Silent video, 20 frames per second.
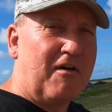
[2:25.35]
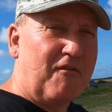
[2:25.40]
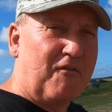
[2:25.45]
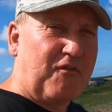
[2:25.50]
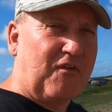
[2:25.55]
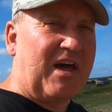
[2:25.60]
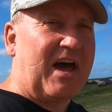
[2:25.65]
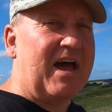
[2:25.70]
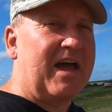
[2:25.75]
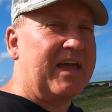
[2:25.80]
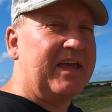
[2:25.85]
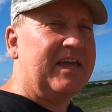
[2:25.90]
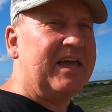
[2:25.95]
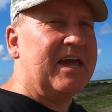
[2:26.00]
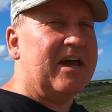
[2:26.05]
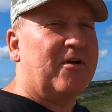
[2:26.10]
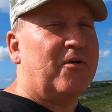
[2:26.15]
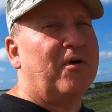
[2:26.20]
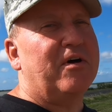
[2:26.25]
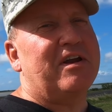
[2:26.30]
flying
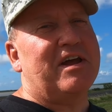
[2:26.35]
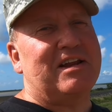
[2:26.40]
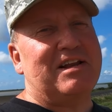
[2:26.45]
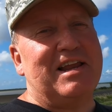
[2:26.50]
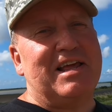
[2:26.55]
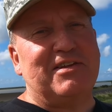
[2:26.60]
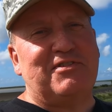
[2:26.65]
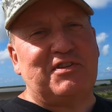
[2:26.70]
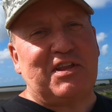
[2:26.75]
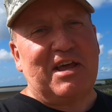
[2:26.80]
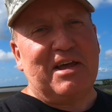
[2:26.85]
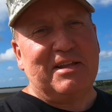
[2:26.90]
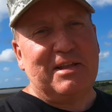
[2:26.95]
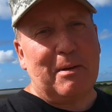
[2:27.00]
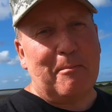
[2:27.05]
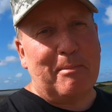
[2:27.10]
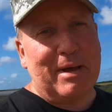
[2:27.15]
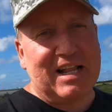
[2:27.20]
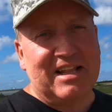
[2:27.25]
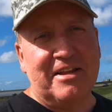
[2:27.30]
here, or at least they
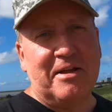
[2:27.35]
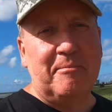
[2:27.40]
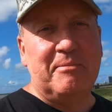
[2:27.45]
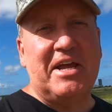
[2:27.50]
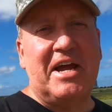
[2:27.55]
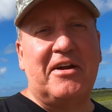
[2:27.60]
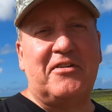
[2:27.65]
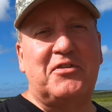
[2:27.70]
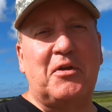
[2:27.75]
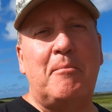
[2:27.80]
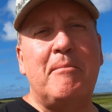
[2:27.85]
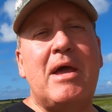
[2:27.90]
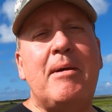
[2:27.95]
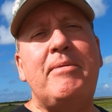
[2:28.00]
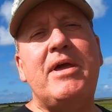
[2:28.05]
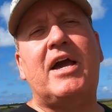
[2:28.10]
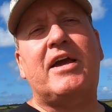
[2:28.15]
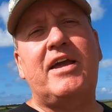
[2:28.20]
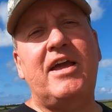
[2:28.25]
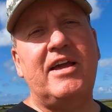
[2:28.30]
build them there. So
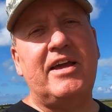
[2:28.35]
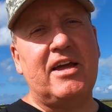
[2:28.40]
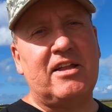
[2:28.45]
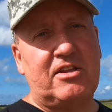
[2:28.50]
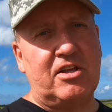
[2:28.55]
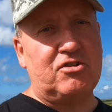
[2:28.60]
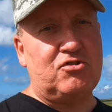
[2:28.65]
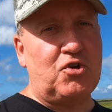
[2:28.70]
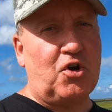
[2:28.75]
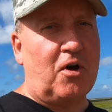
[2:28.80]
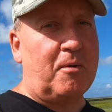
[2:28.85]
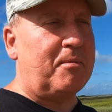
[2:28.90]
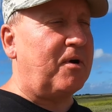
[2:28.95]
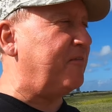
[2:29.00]
maybe I can get a job